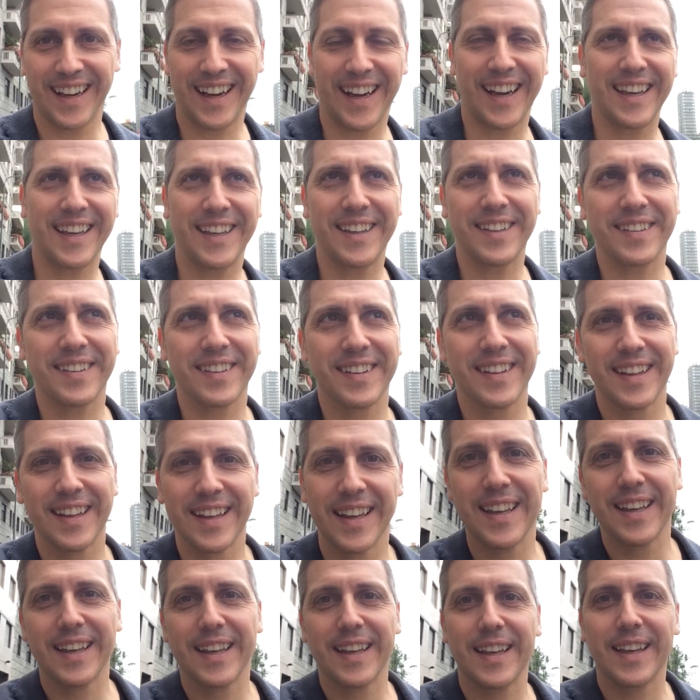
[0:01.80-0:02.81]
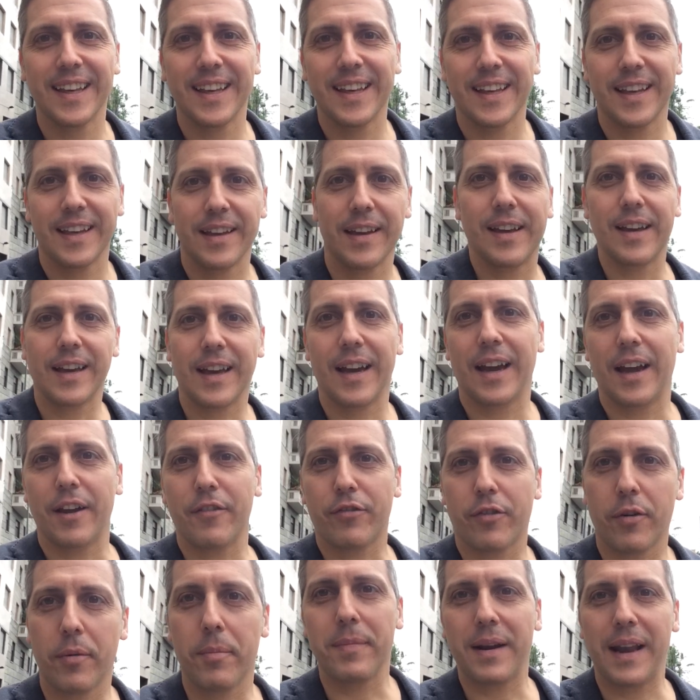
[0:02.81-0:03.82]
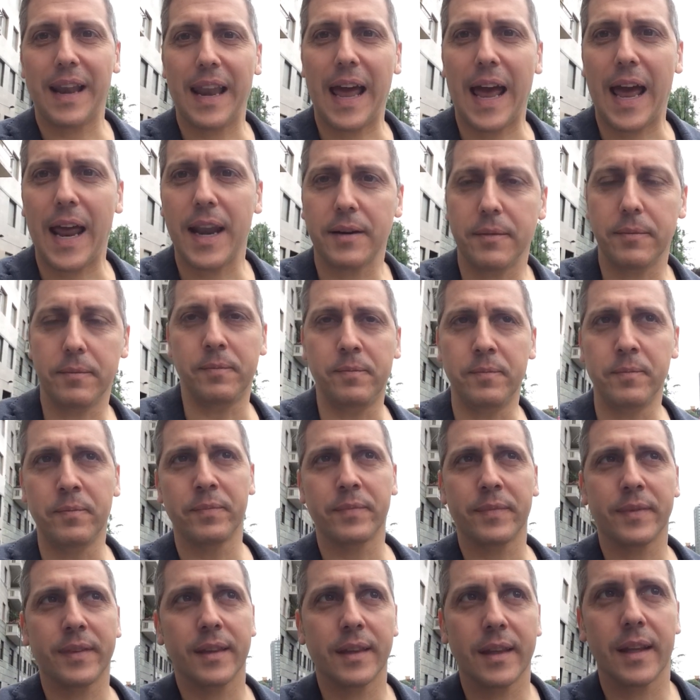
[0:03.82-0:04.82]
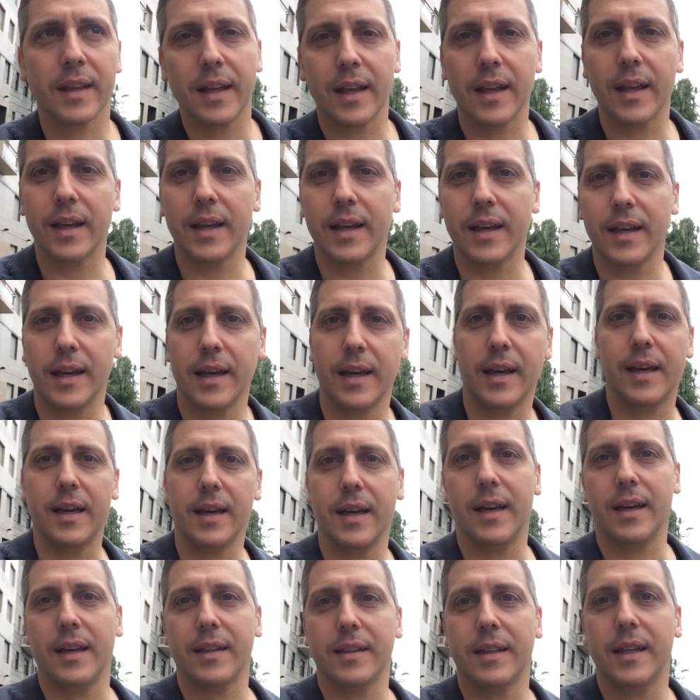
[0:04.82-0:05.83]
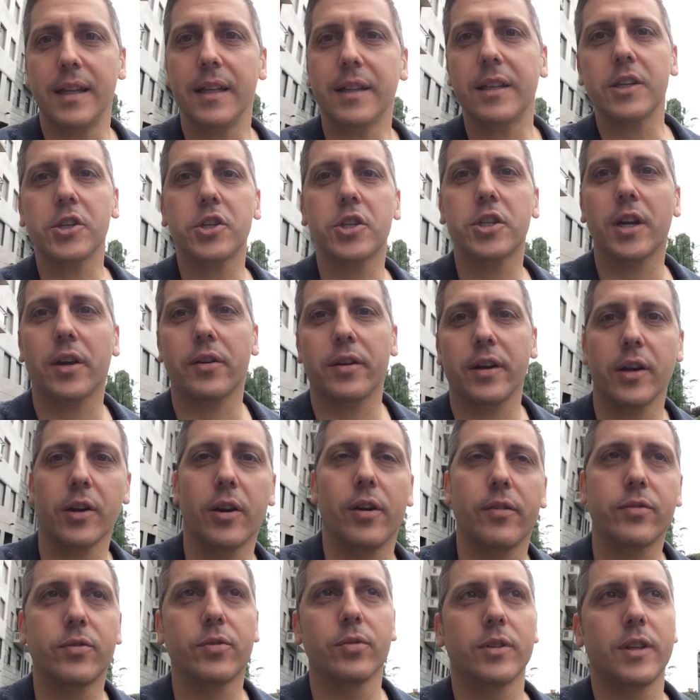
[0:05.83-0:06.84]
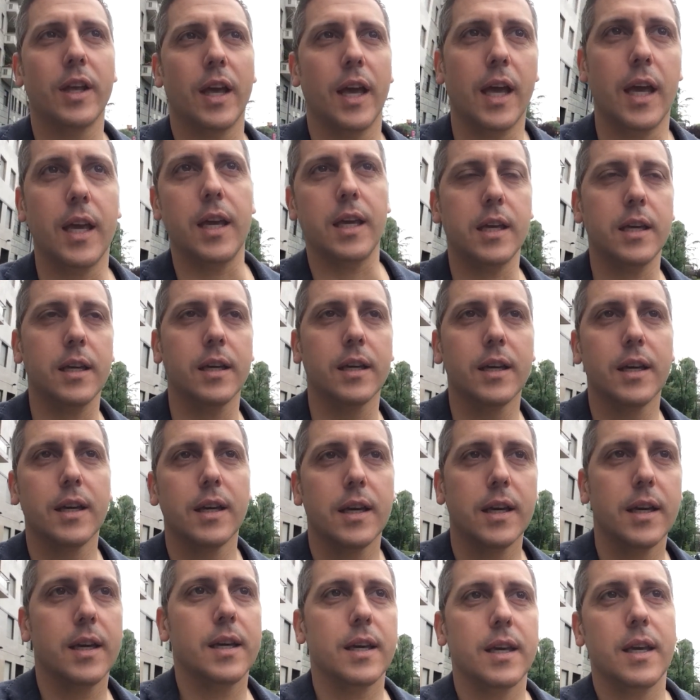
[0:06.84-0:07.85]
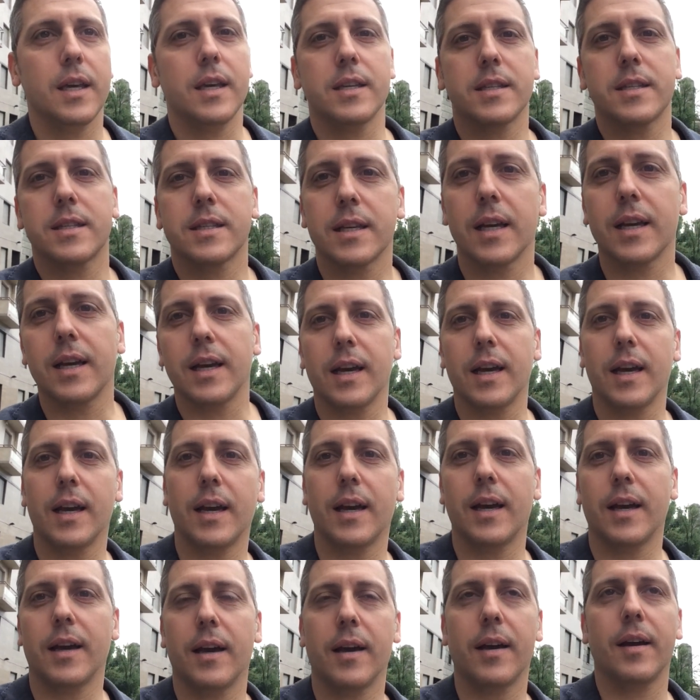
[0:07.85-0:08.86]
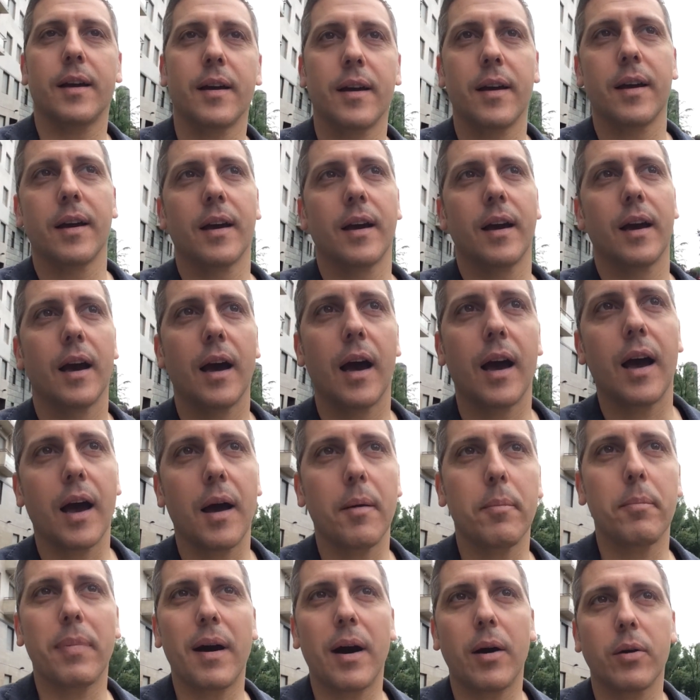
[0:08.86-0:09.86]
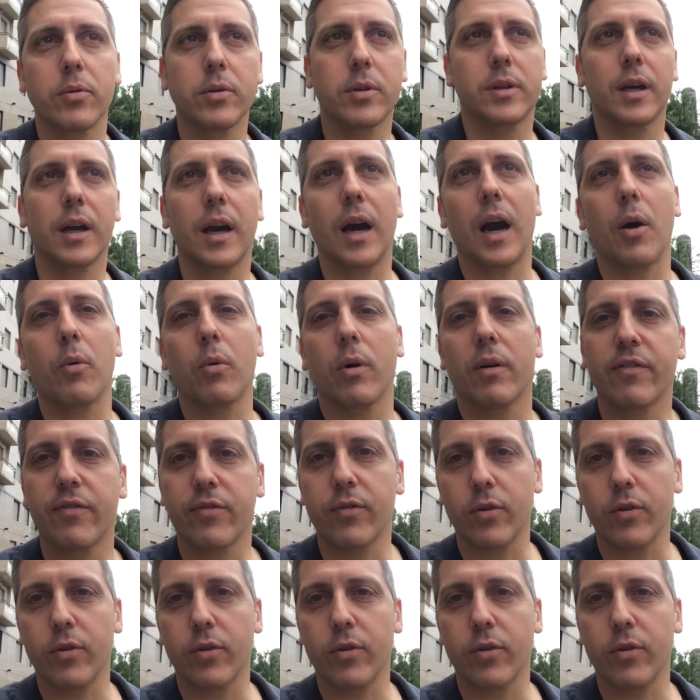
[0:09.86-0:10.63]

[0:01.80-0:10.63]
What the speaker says: Hi from Milan. The little sharing of today is about our